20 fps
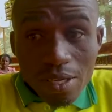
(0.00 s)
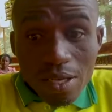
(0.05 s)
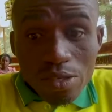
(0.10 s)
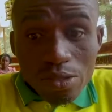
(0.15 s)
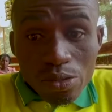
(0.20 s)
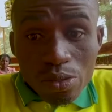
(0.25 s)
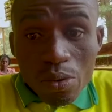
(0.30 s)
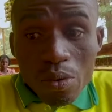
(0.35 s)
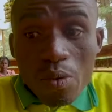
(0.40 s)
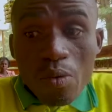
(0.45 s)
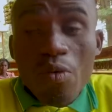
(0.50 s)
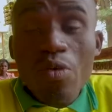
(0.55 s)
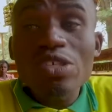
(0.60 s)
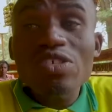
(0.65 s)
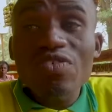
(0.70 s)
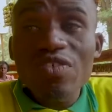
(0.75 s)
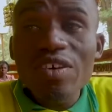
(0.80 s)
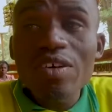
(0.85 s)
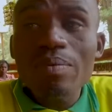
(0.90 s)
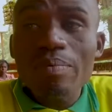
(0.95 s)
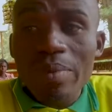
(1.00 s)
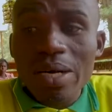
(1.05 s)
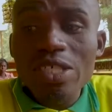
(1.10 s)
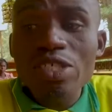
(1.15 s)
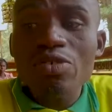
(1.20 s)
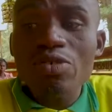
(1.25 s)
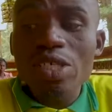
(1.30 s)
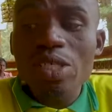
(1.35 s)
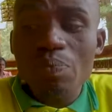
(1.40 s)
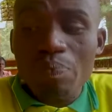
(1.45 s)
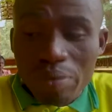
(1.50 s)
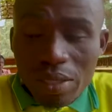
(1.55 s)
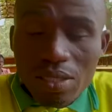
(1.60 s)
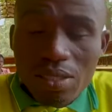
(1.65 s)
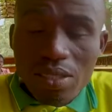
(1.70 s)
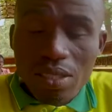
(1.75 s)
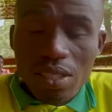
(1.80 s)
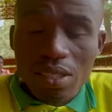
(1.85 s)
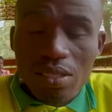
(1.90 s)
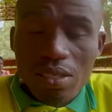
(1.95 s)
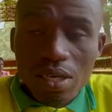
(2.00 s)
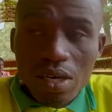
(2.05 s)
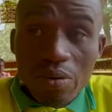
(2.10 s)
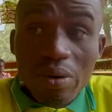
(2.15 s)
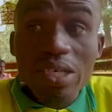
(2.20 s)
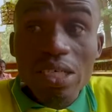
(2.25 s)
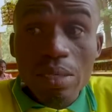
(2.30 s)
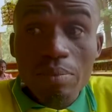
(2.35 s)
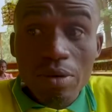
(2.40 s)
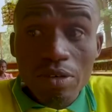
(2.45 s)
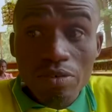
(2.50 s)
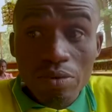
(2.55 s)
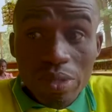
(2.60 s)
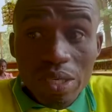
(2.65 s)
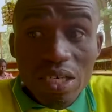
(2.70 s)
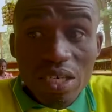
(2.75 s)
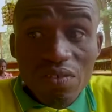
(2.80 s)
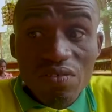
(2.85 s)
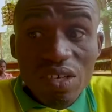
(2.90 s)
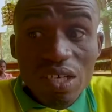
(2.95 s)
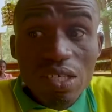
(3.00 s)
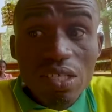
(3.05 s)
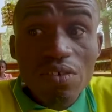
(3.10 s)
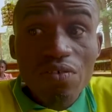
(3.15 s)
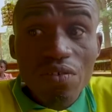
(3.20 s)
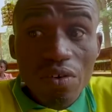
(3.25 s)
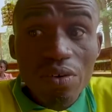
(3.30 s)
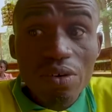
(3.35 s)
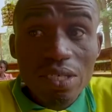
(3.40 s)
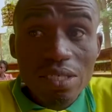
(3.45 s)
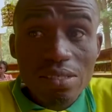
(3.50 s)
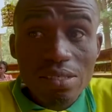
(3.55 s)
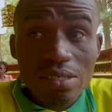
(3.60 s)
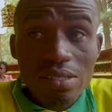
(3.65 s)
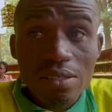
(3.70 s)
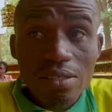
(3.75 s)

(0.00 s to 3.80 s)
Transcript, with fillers: So was very much respected when the bat were living in the forest.